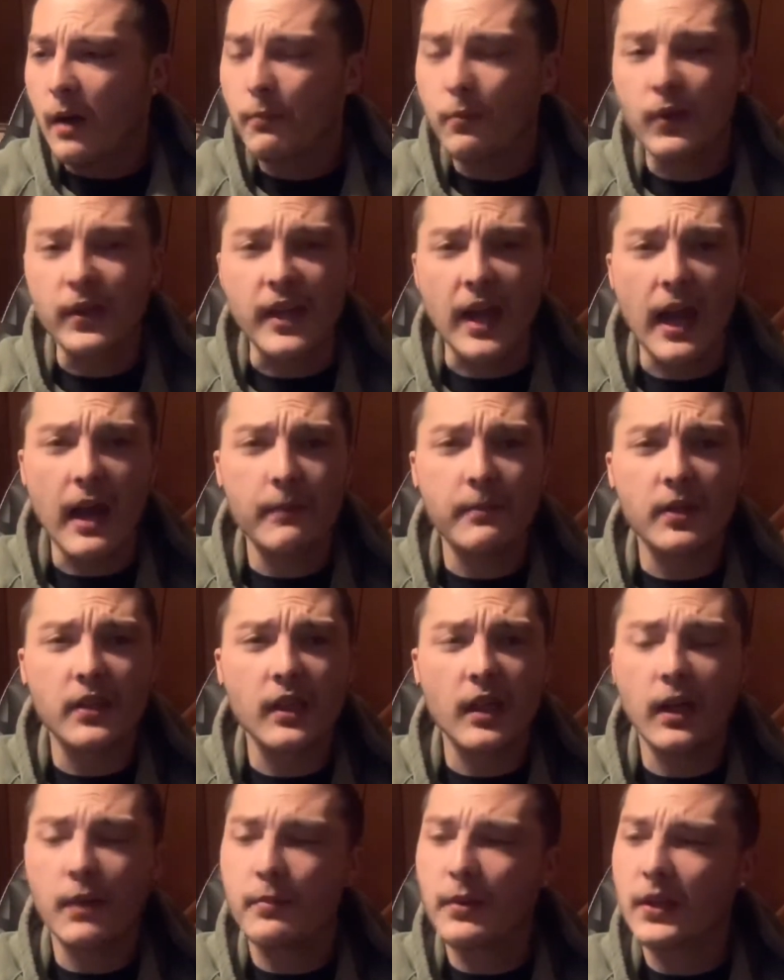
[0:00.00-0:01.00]
pretty happy that
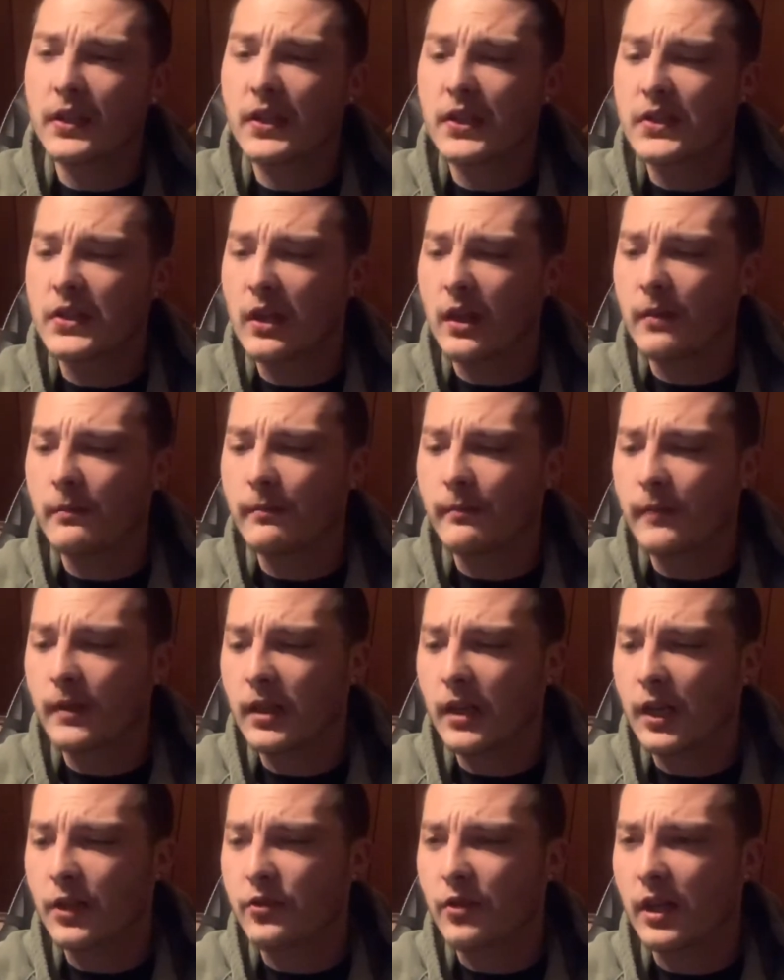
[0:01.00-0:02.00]
I picked this up and
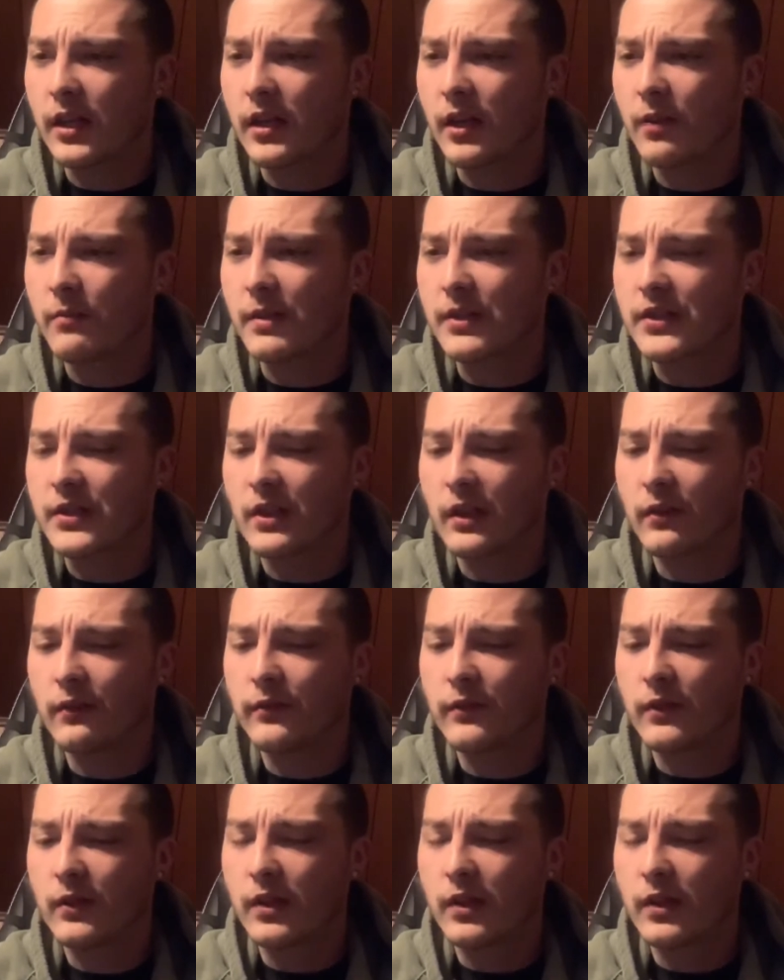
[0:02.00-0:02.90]
I tried it out myself.